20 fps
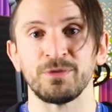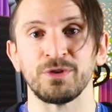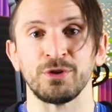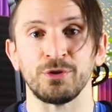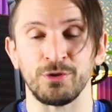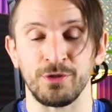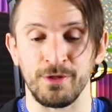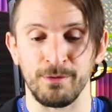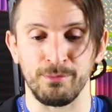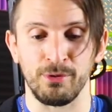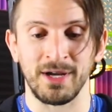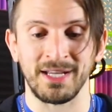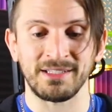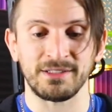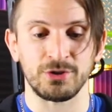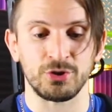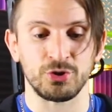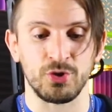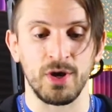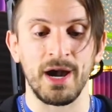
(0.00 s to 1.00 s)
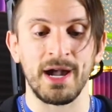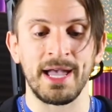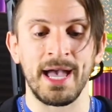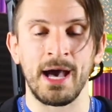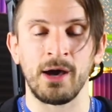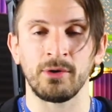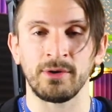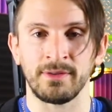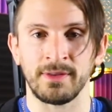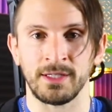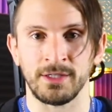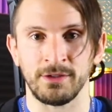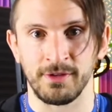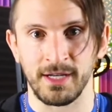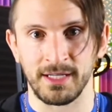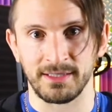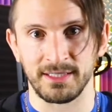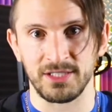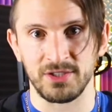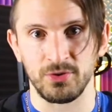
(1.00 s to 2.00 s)
the brain to dry out, and
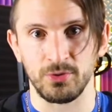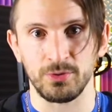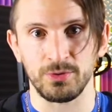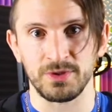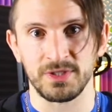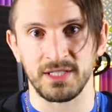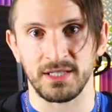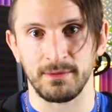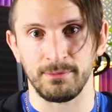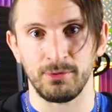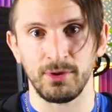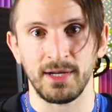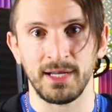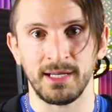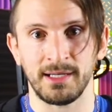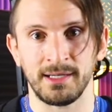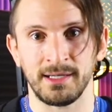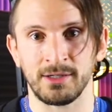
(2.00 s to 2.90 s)
got these holes in the brain,